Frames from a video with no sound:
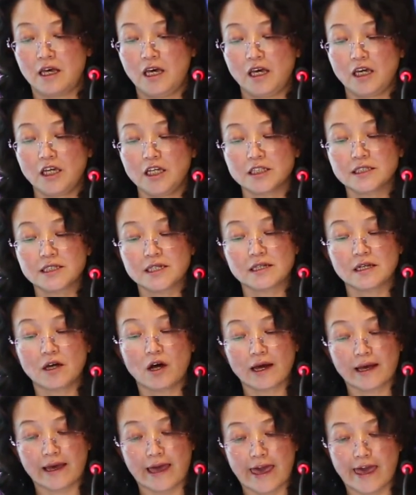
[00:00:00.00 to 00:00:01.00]
it
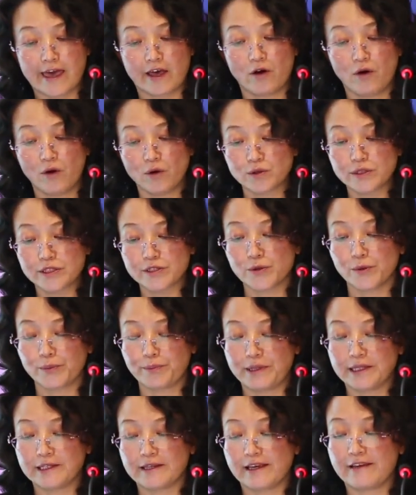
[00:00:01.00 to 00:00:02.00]
can also
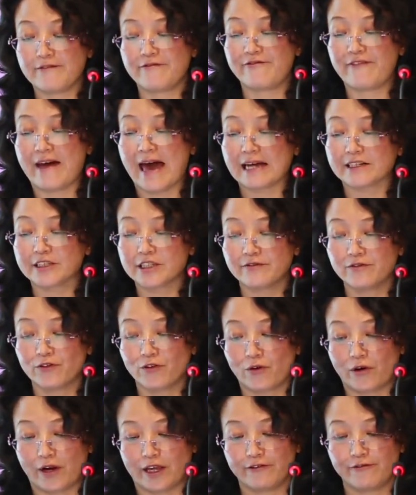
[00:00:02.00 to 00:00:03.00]
be an effective
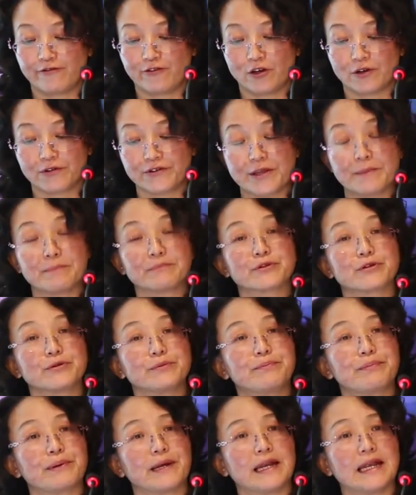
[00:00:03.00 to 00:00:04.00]
way for them to
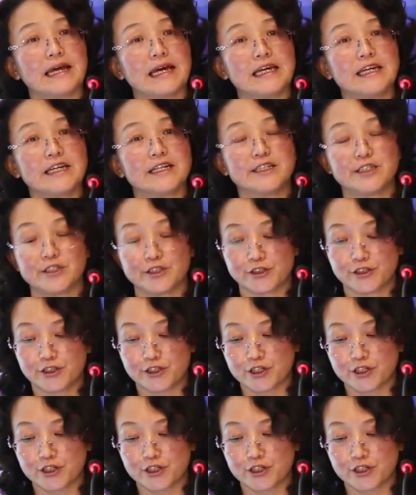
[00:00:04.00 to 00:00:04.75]
play a